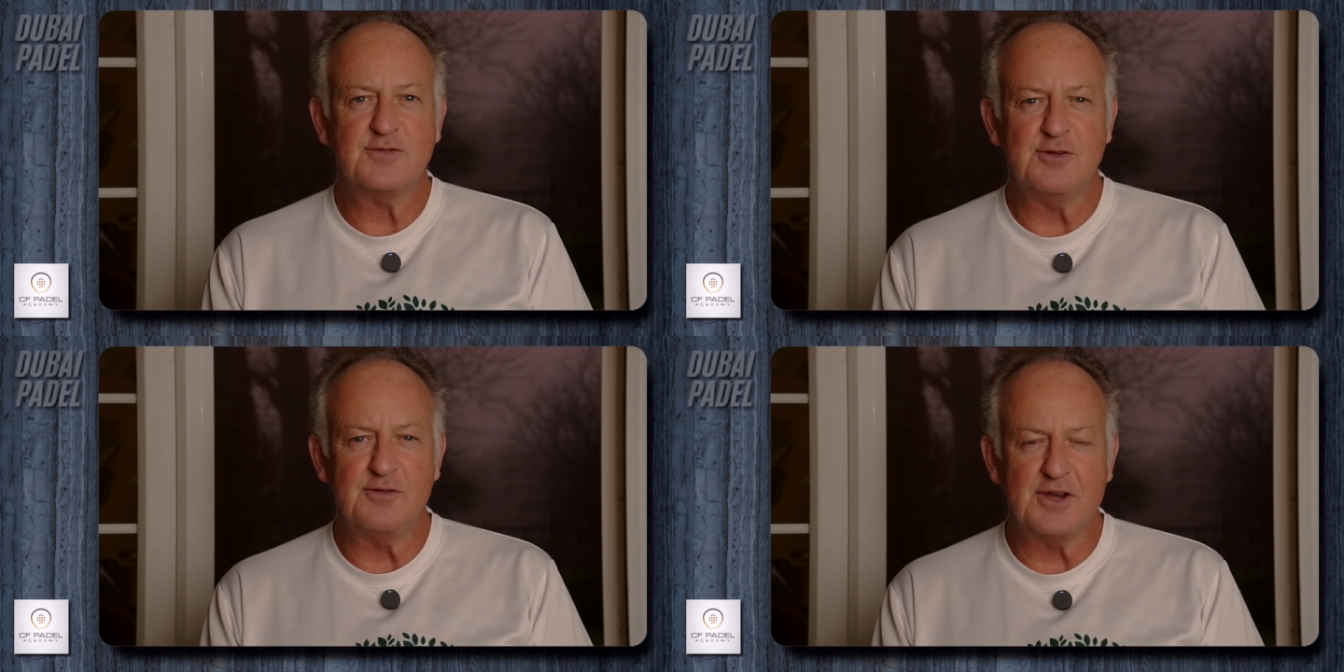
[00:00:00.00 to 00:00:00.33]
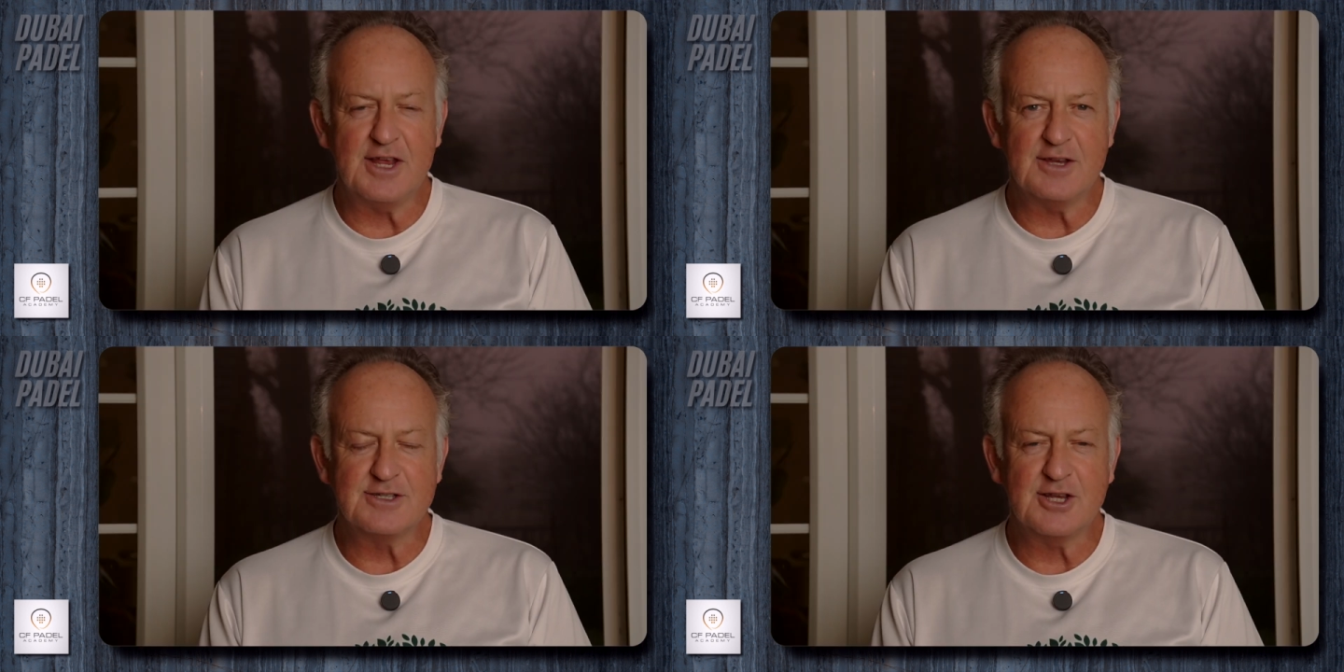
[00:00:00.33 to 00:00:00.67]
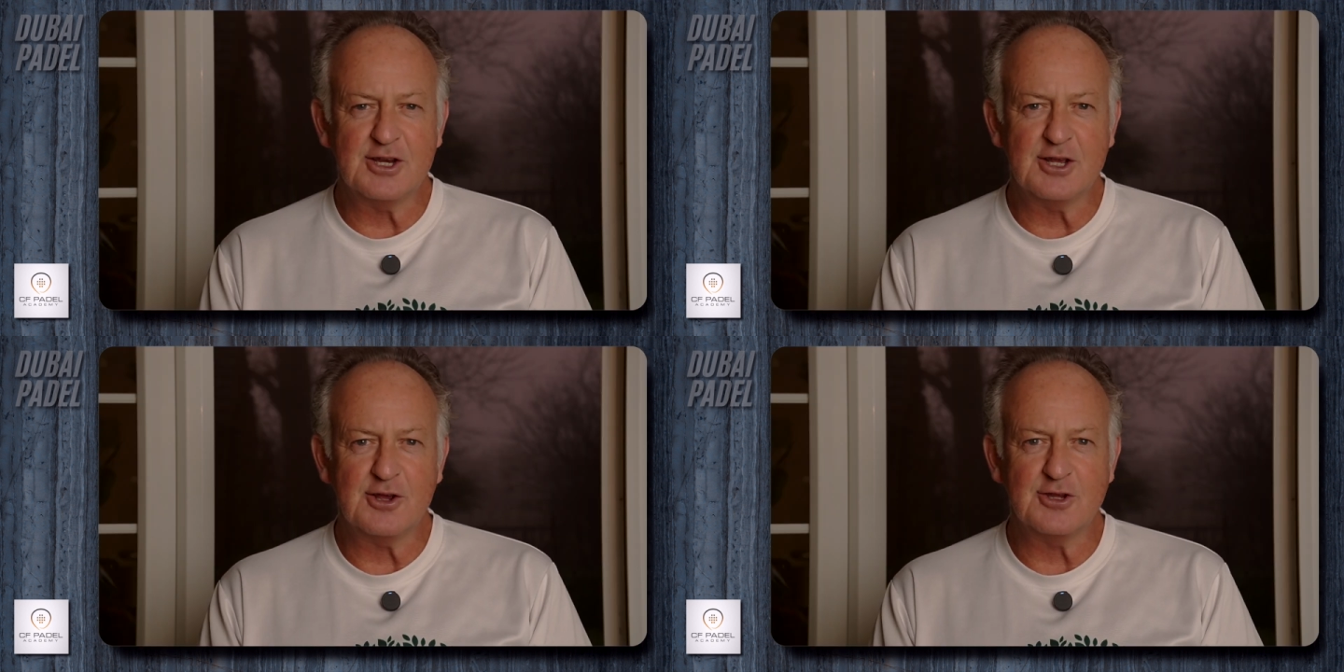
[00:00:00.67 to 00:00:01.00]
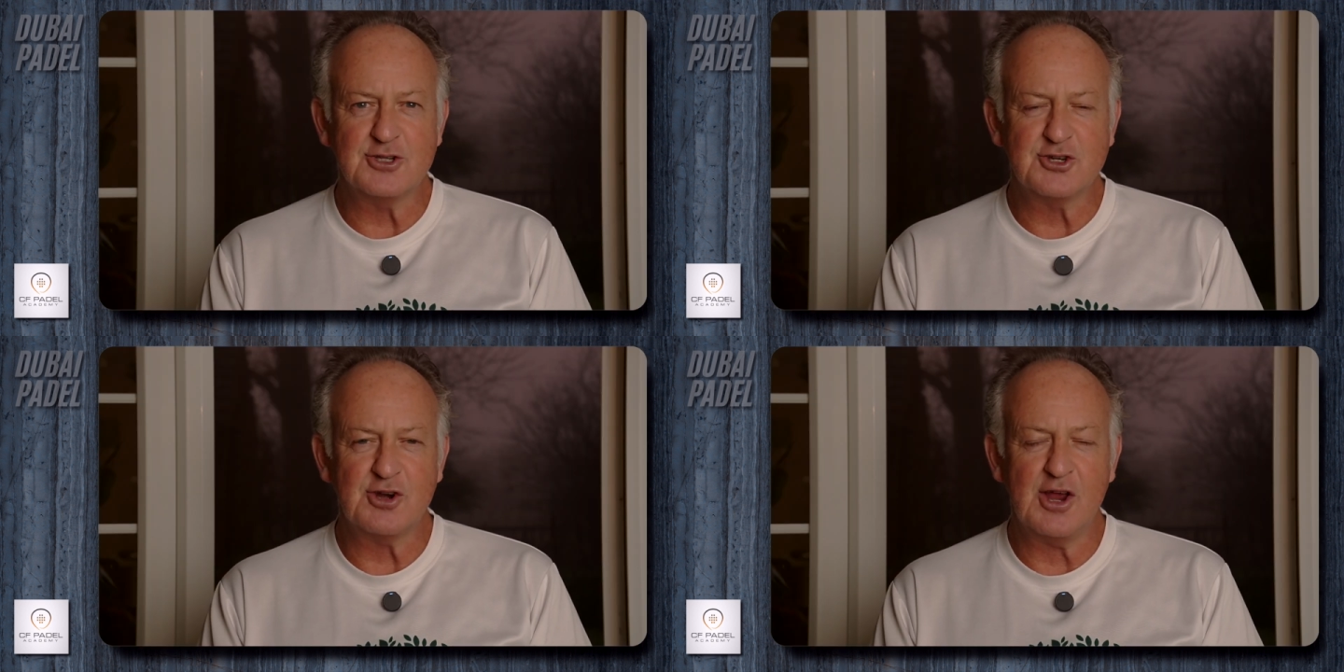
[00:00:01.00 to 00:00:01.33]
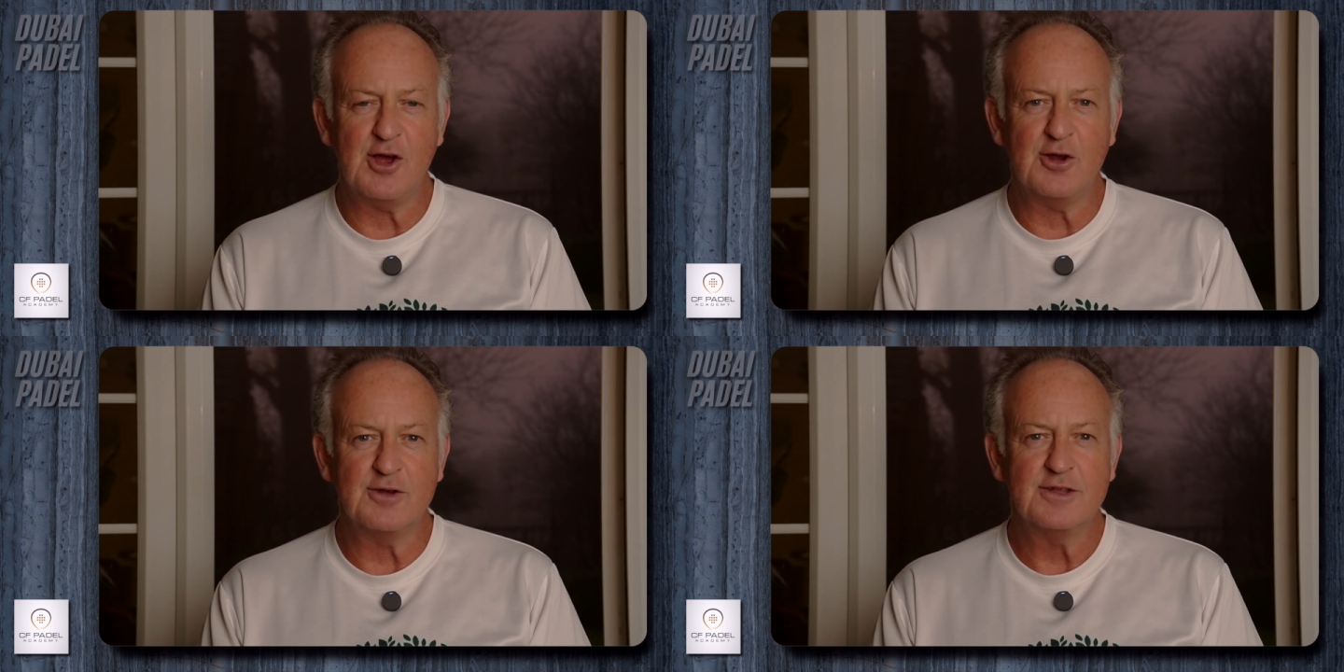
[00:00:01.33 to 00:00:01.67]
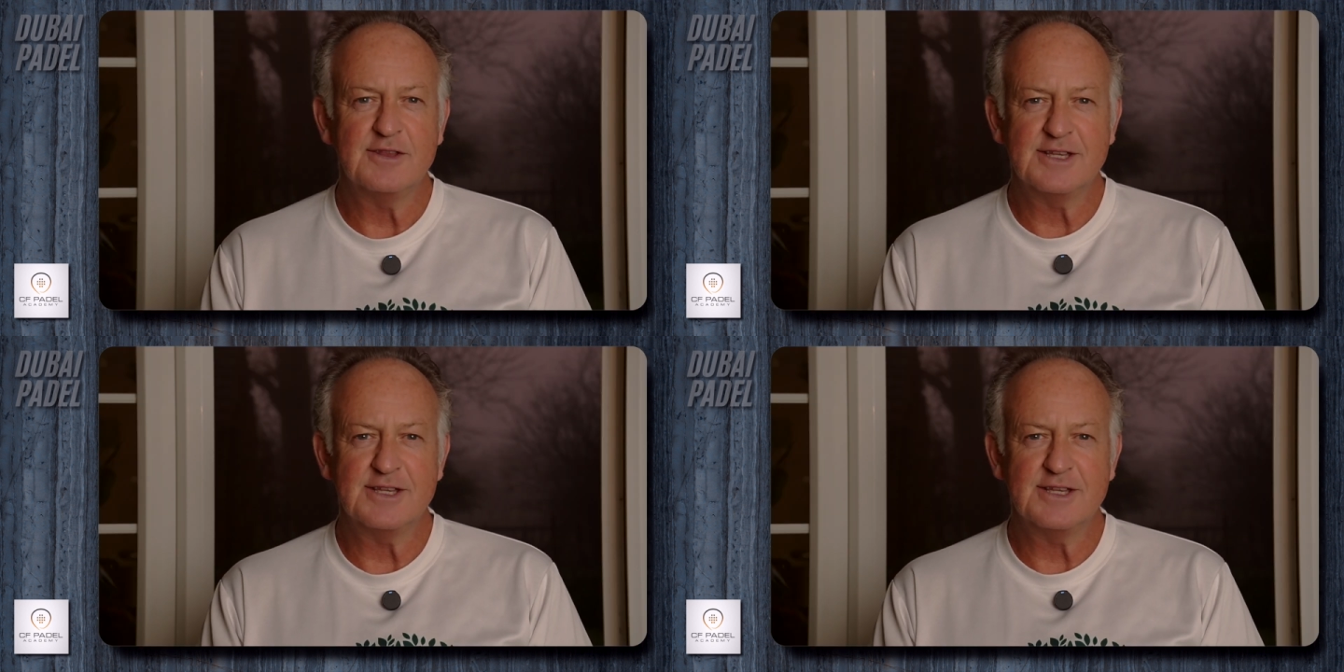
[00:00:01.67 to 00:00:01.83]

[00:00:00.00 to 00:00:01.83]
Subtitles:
few videos are going to concentrate on